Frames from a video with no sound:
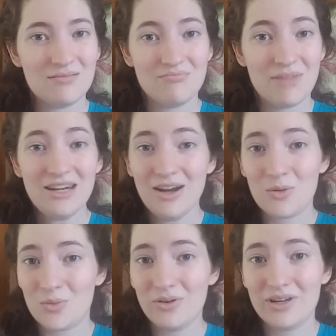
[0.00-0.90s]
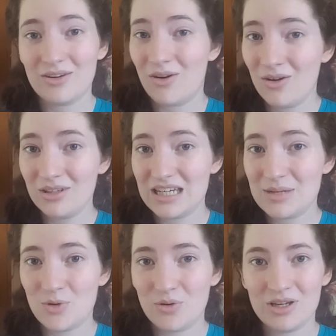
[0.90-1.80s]
may not work at all
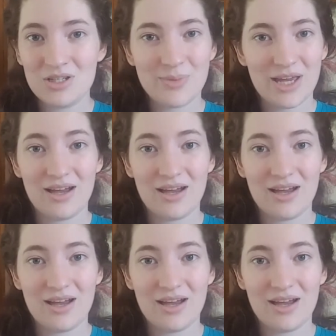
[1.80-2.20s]
anymore, and you may